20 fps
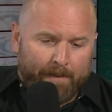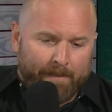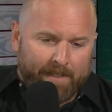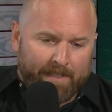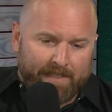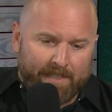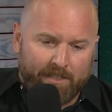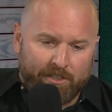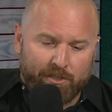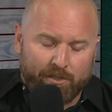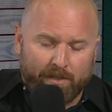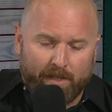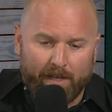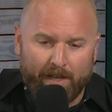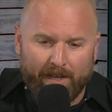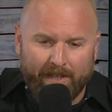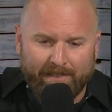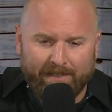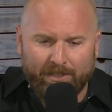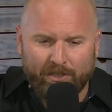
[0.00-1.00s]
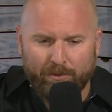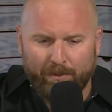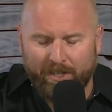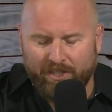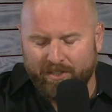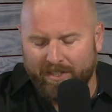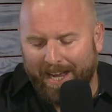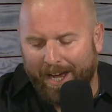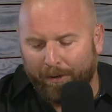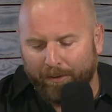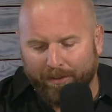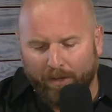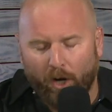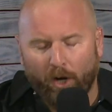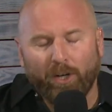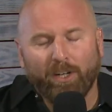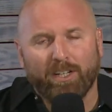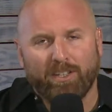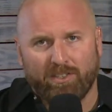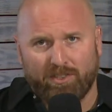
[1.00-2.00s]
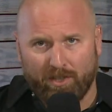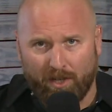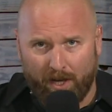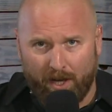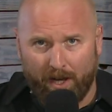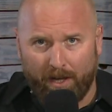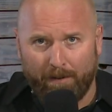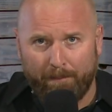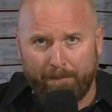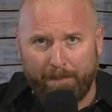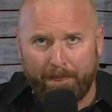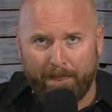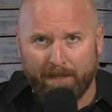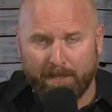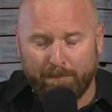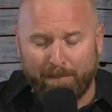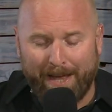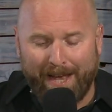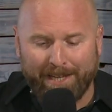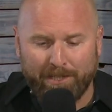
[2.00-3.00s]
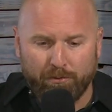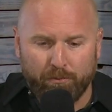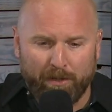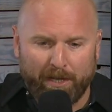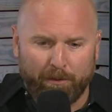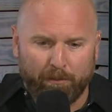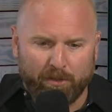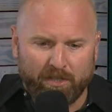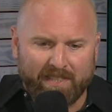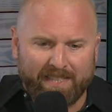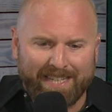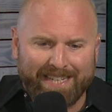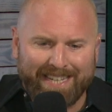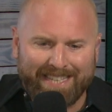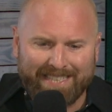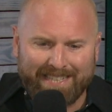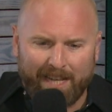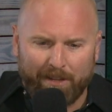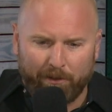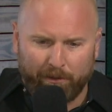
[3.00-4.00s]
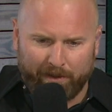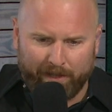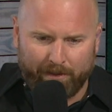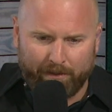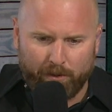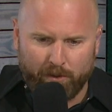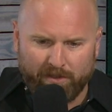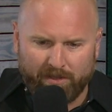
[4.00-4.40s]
this situation out in Arkansas this past week where Sydney Sutherland,